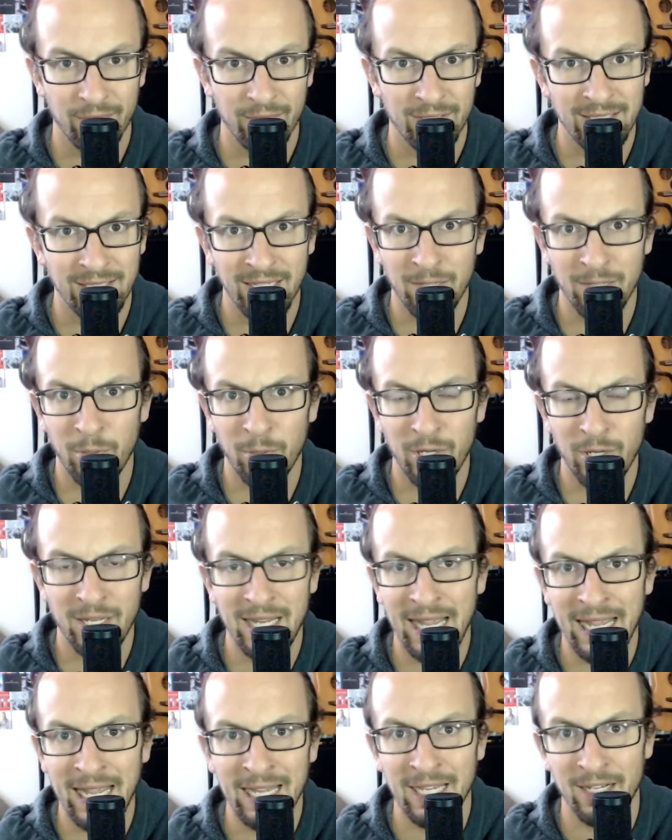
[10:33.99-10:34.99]
It's like putting
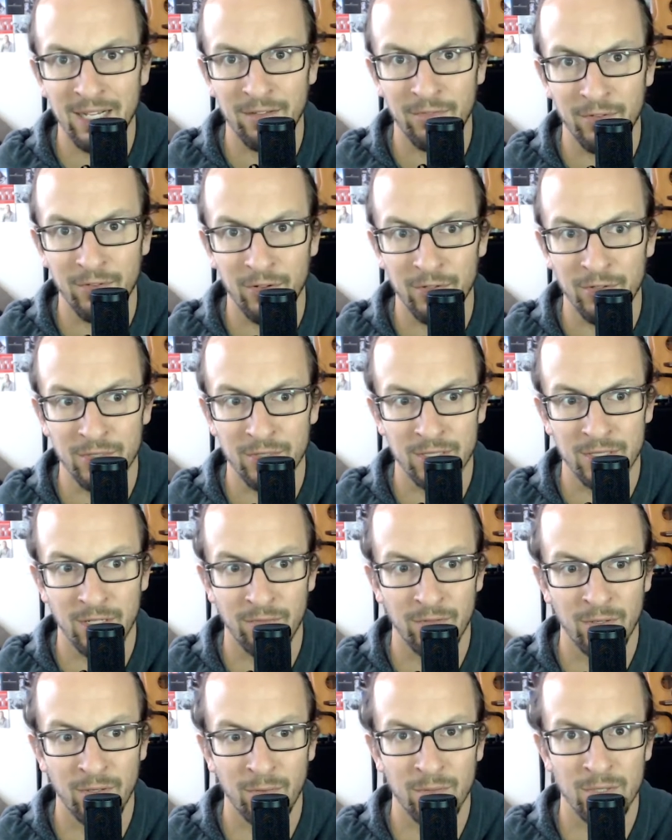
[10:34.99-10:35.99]
handcuffs on yourself
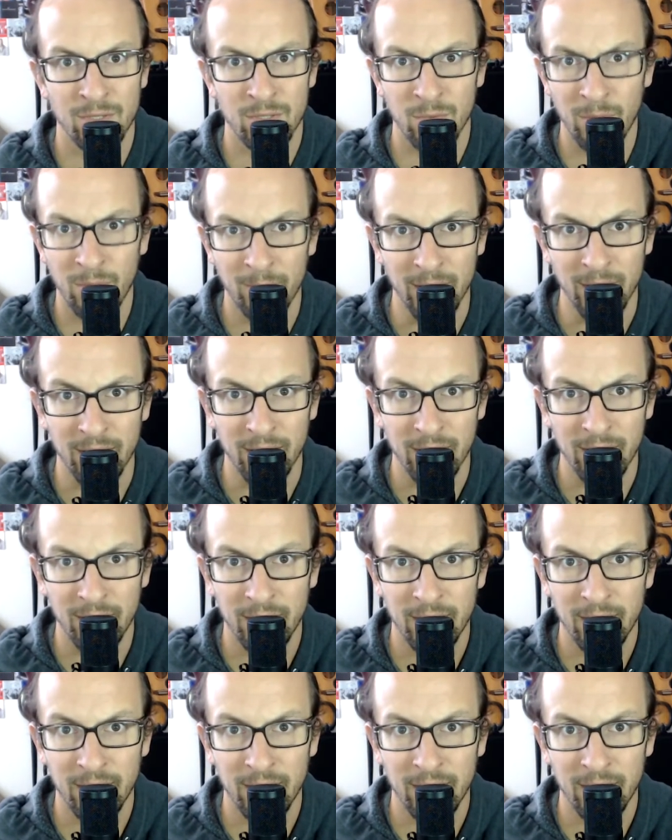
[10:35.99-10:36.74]
and going swimming.